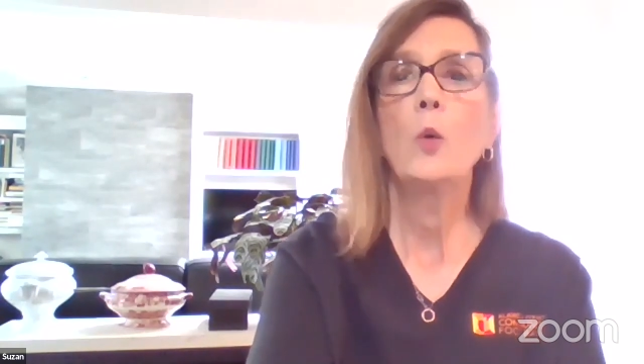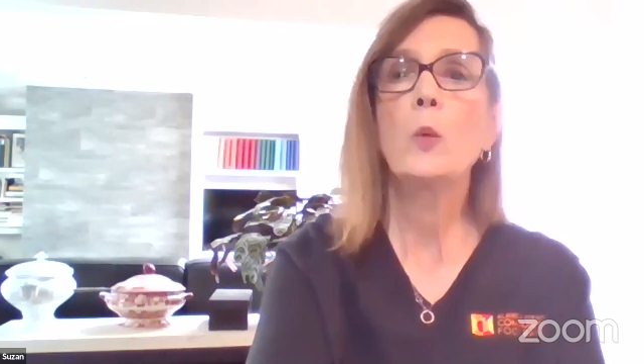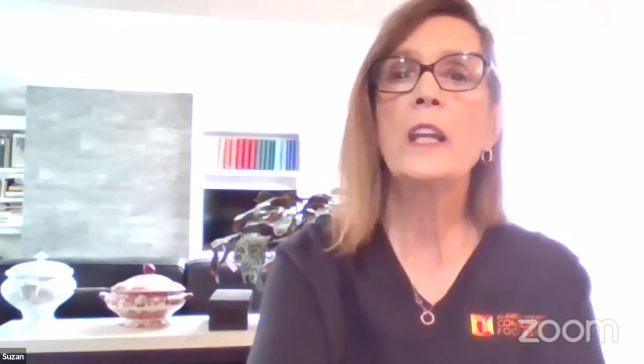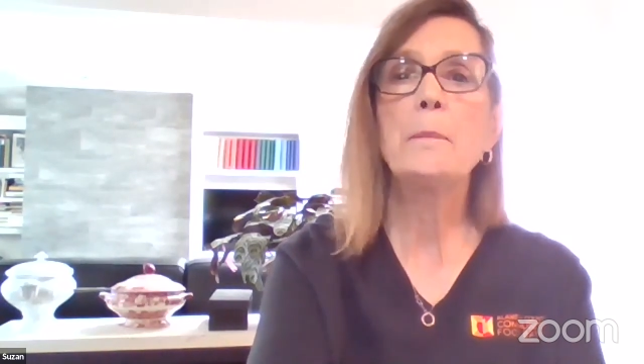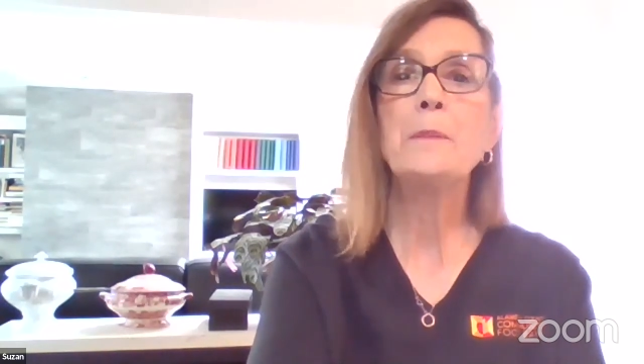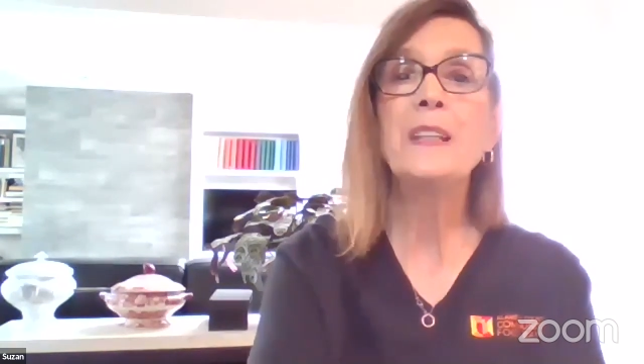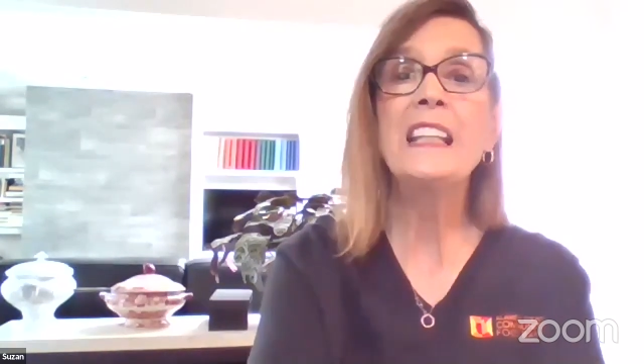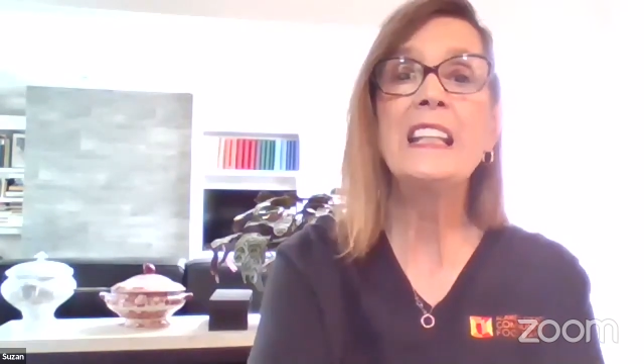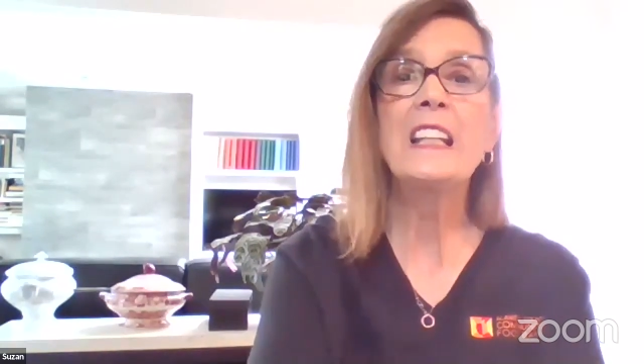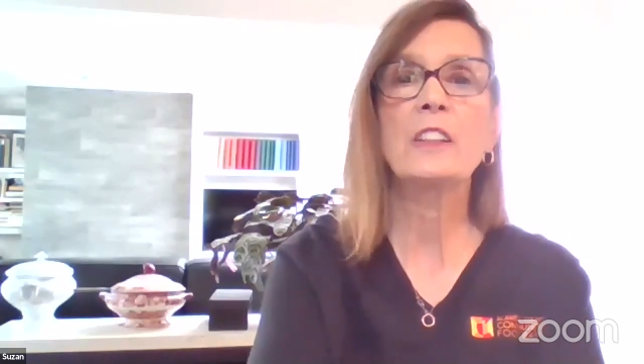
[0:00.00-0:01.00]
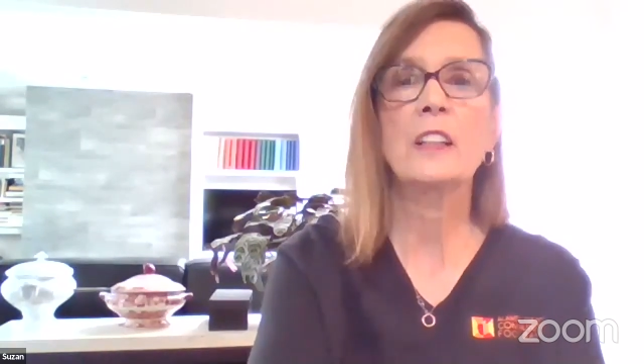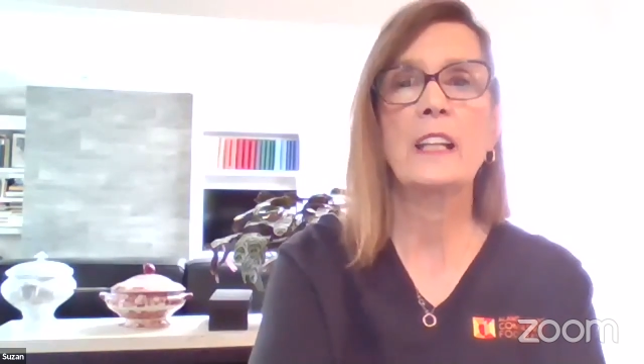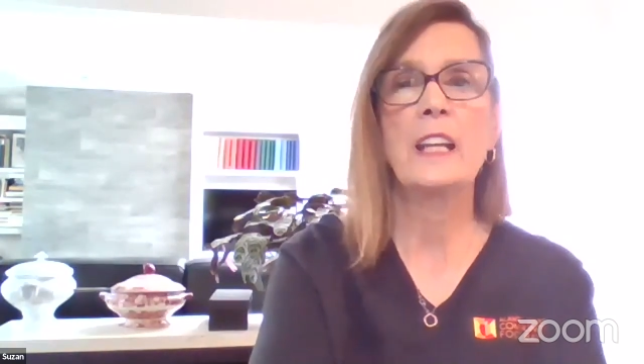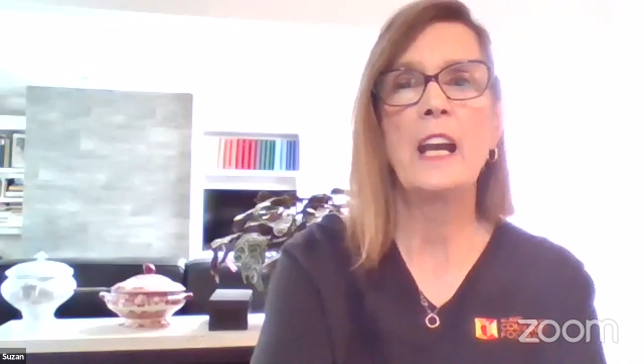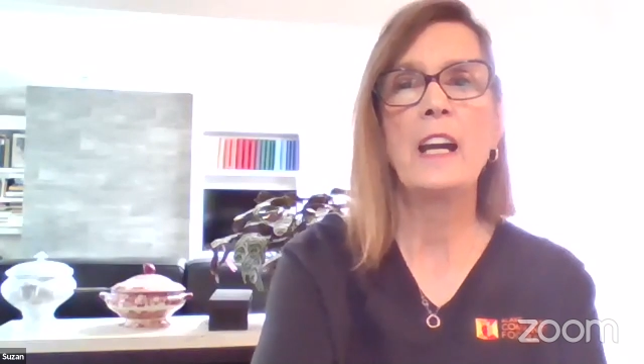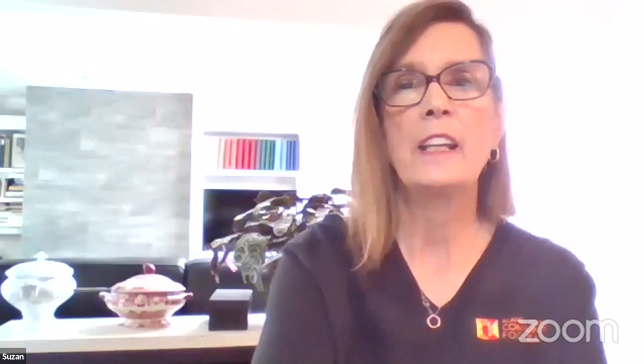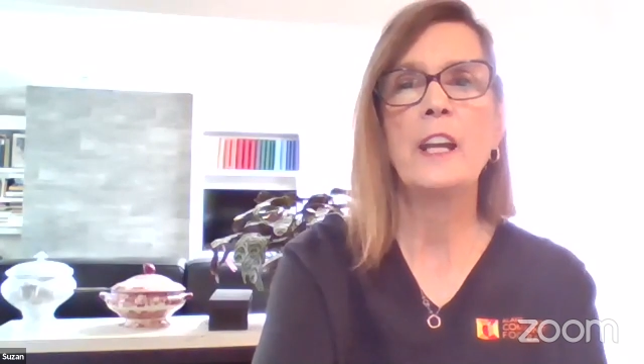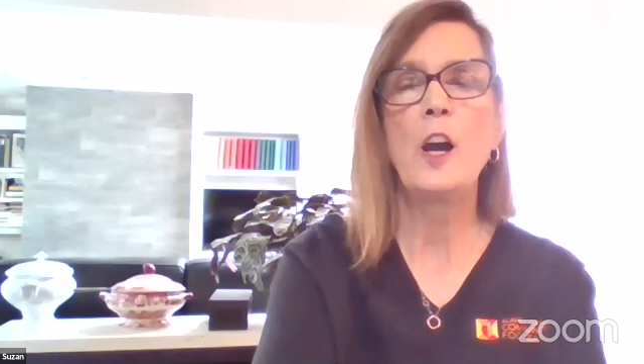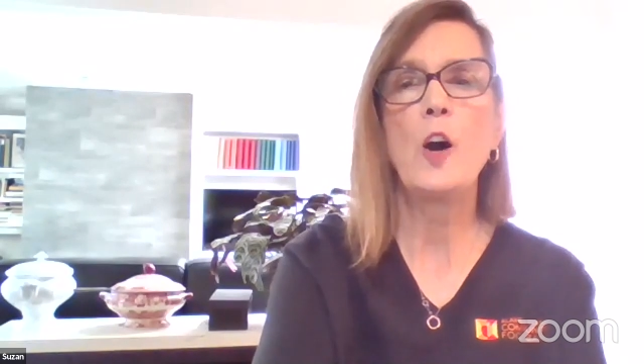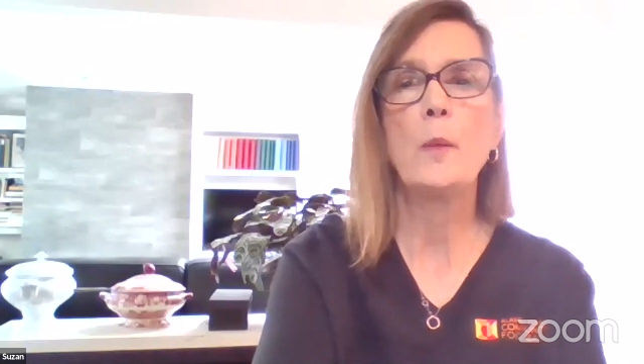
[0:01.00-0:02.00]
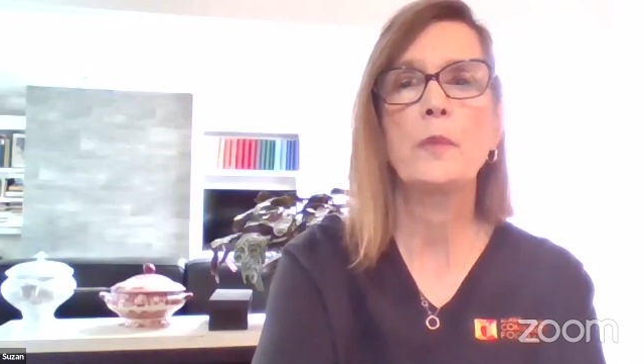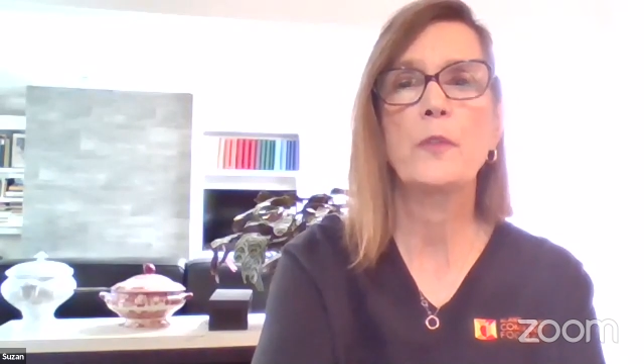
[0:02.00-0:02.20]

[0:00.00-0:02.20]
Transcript: We immediately had help